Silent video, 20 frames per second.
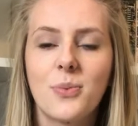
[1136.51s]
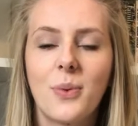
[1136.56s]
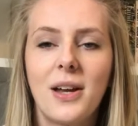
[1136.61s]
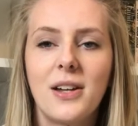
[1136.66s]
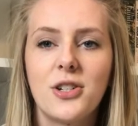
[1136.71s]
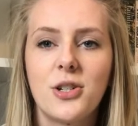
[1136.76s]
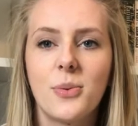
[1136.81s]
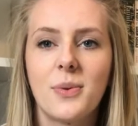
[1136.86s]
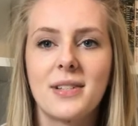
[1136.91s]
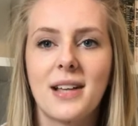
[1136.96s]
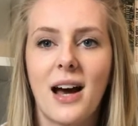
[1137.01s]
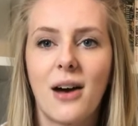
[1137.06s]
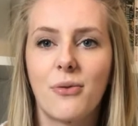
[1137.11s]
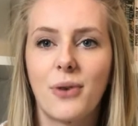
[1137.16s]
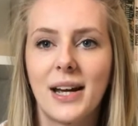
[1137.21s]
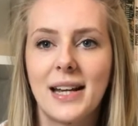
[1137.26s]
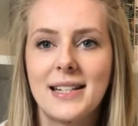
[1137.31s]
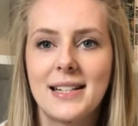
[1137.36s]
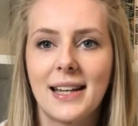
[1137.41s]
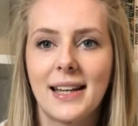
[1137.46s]
when she was at a
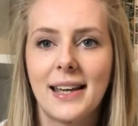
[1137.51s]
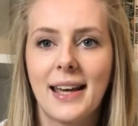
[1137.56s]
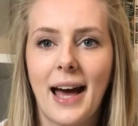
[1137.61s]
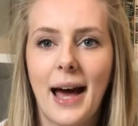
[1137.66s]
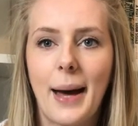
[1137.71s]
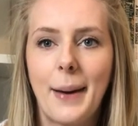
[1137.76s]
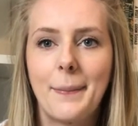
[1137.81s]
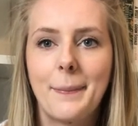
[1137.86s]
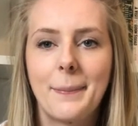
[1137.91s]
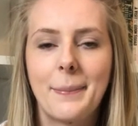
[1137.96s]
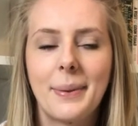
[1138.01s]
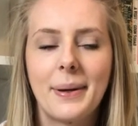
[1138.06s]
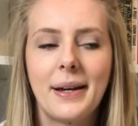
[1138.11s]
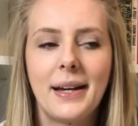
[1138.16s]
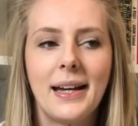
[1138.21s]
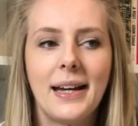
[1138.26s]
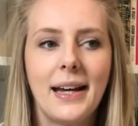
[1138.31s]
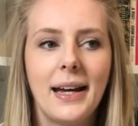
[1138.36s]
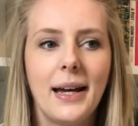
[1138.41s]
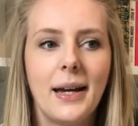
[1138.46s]
writing camp,
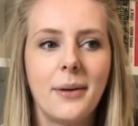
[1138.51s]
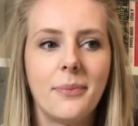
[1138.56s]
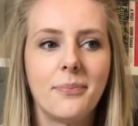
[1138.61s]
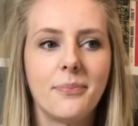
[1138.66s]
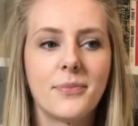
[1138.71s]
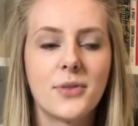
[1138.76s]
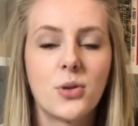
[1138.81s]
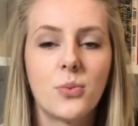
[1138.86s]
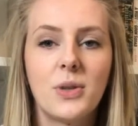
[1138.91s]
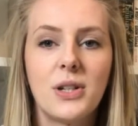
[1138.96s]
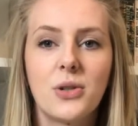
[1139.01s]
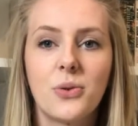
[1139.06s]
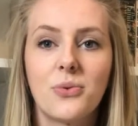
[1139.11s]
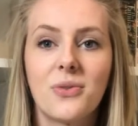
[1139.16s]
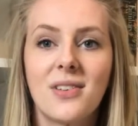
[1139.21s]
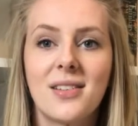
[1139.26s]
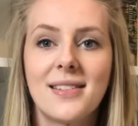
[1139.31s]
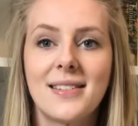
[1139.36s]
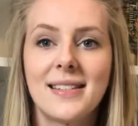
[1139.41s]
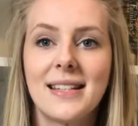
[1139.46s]
so we
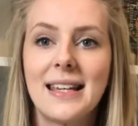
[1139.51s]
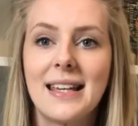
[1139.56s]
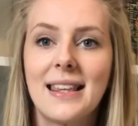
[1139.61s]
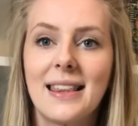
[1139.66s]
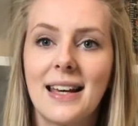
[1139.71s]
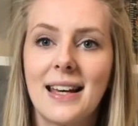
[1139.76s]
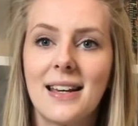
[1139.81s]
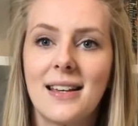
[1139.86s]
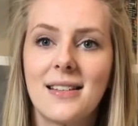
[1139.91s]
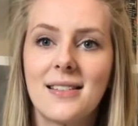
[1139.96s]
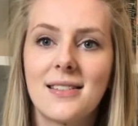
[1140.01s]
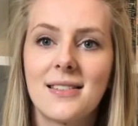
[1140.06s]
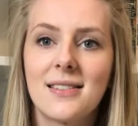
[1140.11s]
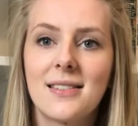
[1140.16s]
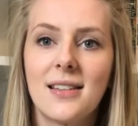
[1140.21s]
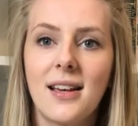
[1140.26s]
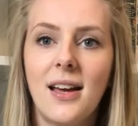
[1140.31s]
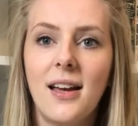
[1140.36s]
don't see this